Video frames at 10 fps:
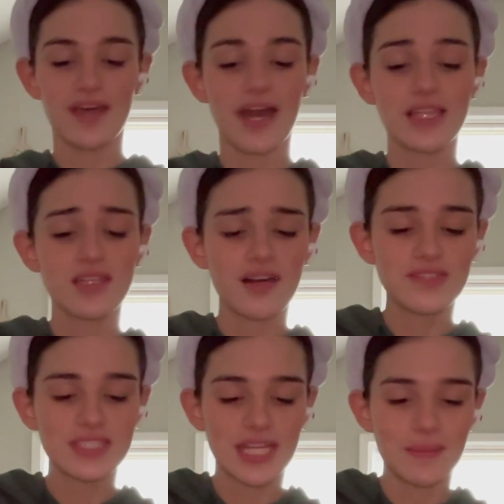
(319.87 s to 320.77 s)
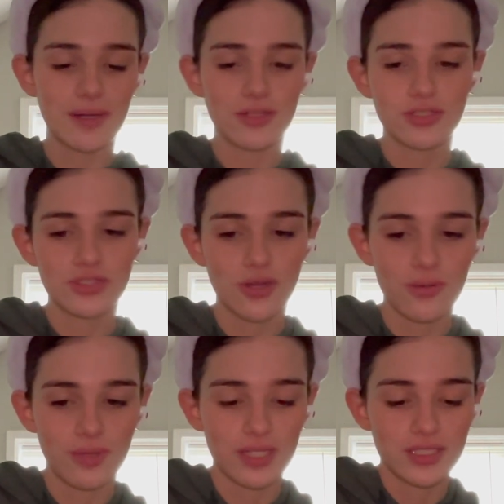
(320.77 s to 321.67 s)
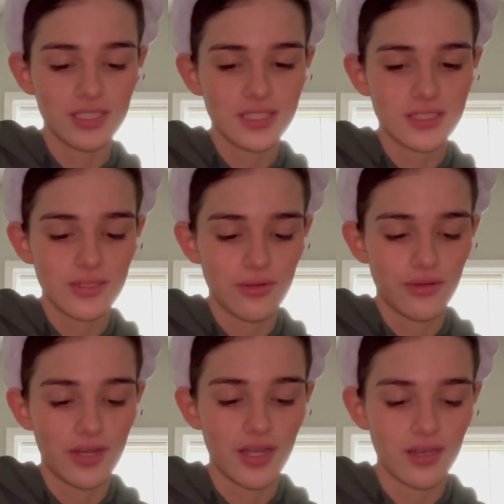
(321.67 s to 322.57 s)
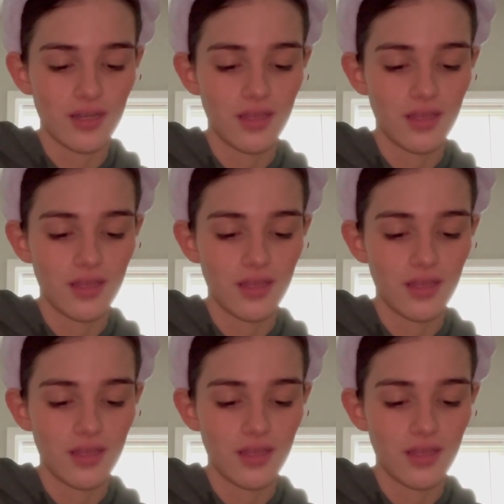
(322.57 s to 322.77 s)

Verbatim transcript: I love the setting powder so much. It's so great.